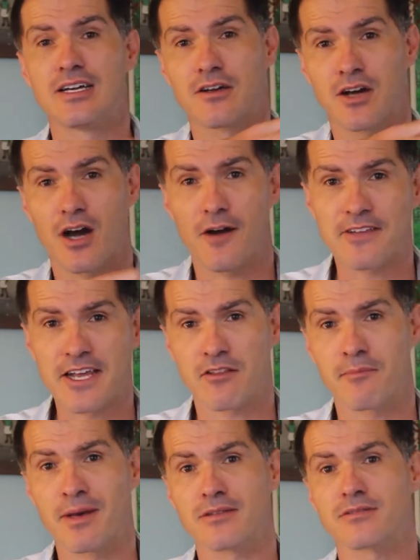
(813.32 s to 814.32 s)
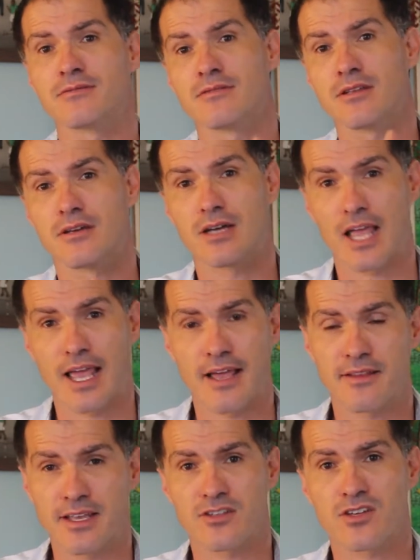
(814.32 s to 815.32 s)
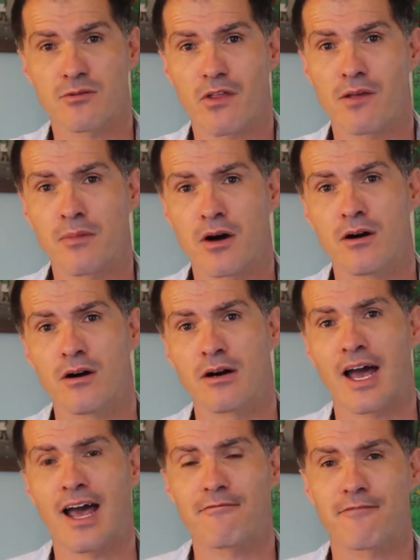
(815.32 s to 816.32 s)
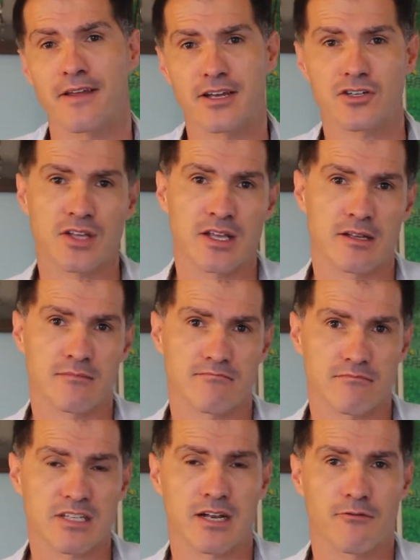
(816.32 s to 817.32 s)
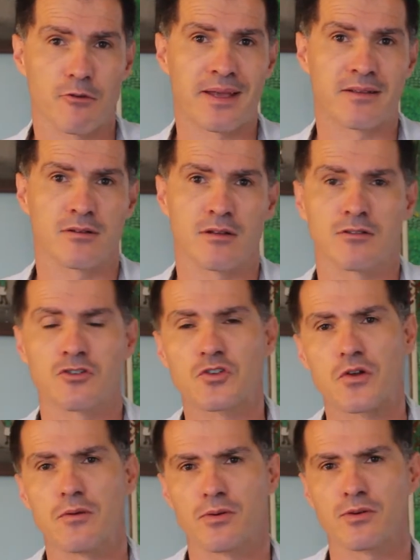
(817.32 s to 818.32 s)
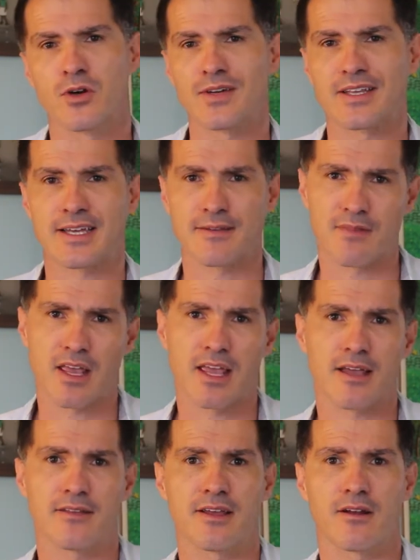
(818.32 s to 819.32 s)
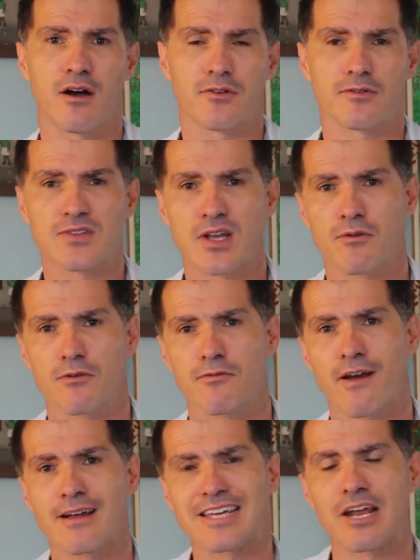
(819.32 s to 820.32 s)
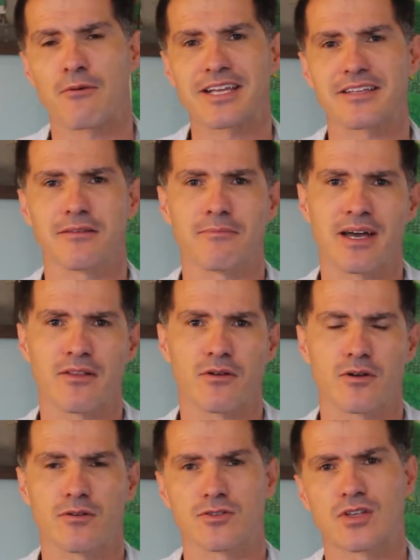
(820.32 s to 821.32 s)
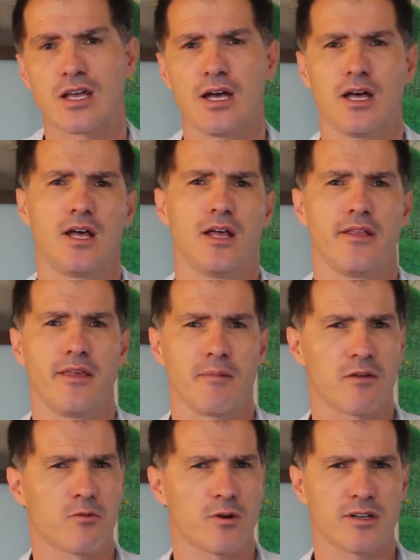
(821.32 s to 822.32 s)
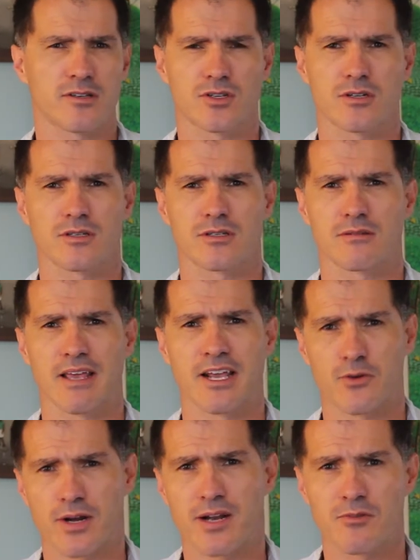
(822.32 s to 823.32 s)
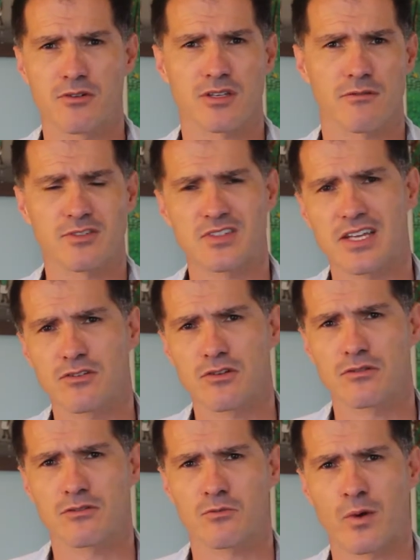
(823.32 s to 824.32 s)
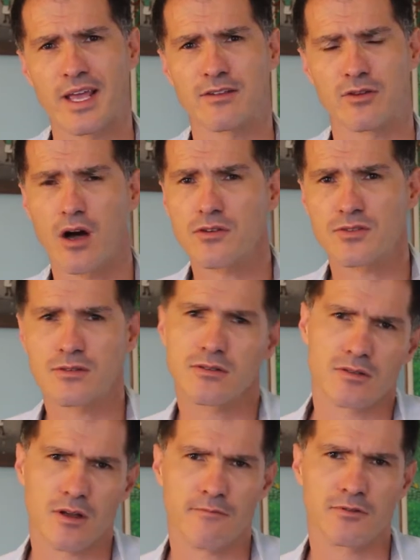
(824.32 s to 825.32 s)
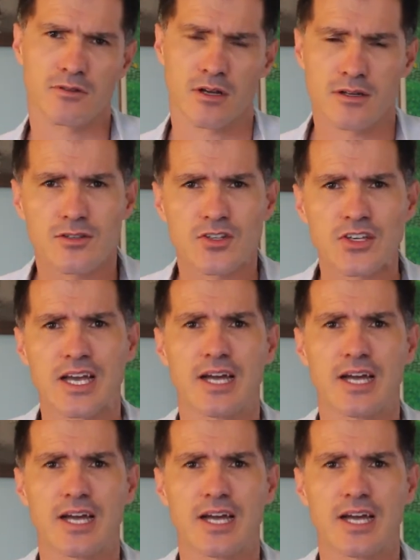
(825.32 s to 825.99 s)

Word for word: carved out of the mountain, and then some of them are half finished and kind of abandoned on the slope going down, and then others that were finally erected by the coast. The amount of work is just incredible. Some of these statues weigh dozens of tons